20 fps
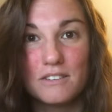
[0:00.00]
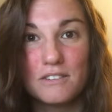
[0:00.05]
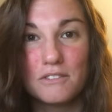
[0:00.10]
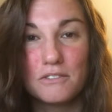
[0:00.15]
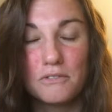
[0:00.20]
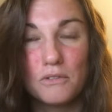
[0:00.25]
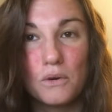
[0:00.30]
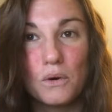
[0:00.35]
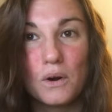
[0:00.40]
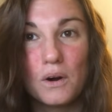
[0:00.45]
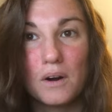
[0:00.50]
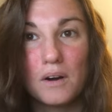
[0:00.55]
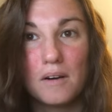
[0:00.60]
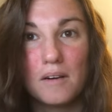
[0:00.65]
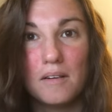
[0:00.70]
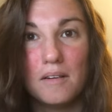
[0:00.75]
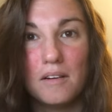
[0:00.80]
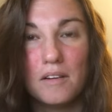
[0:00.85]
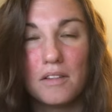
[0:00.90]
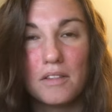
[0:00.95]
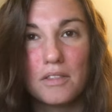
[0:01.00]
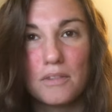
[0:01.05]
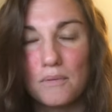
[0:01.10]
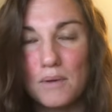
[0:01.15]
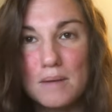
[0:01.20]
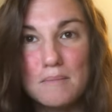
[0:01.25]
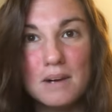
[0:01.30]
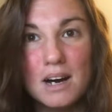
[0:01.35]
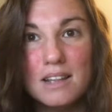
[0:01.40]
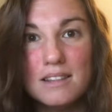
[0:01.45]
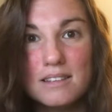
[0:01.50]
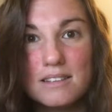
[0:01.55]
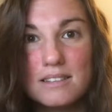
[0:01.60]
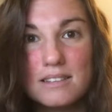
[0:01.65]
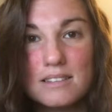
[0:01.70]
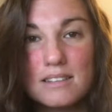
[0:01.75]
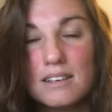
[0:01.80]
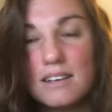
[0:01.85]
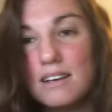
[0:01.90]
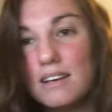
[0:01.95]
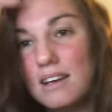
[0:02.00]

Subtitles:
for 3 months,